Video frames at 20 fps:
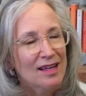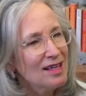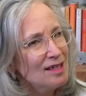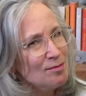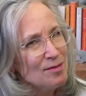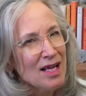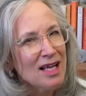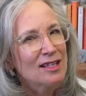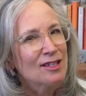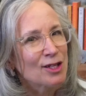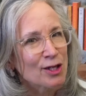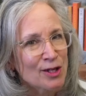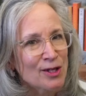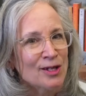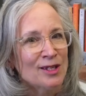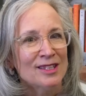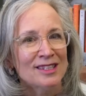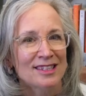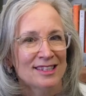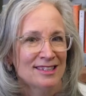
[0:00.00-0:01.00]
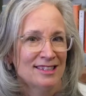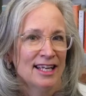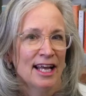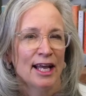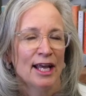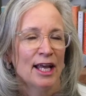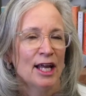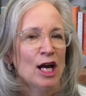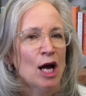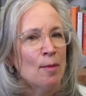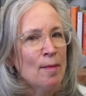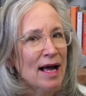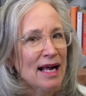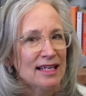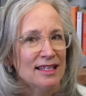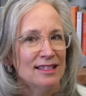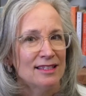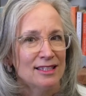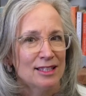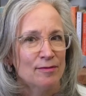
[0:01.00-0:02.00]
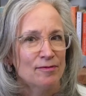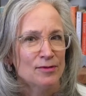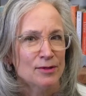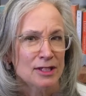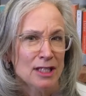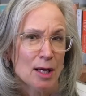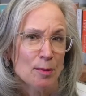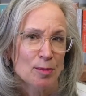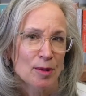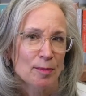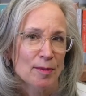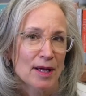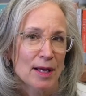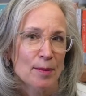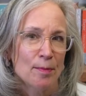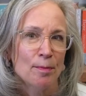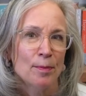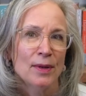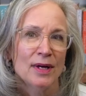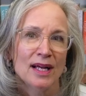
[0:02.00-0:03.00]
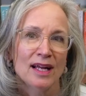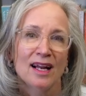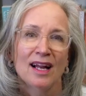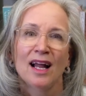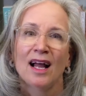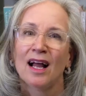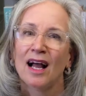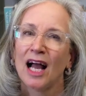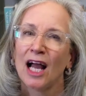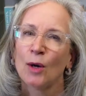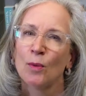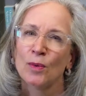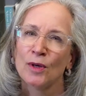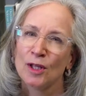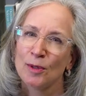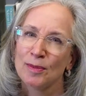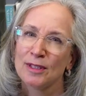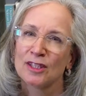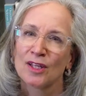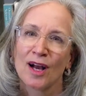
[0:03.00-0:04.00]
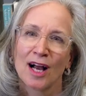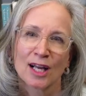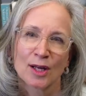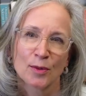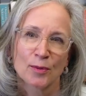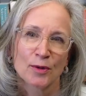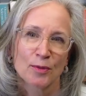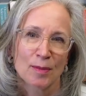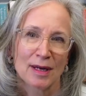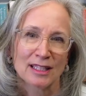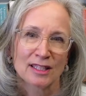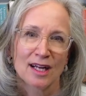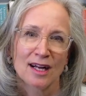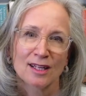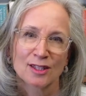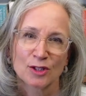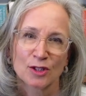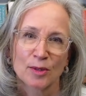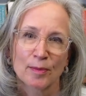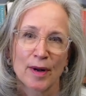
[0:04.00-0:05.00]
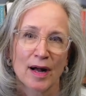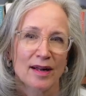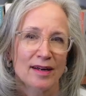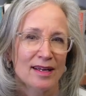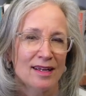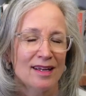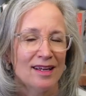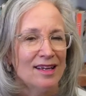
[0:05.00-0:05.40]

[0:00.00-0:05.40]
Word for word: I'm not currently taking a magnesium supplement, but I will be talking with my doctor about it,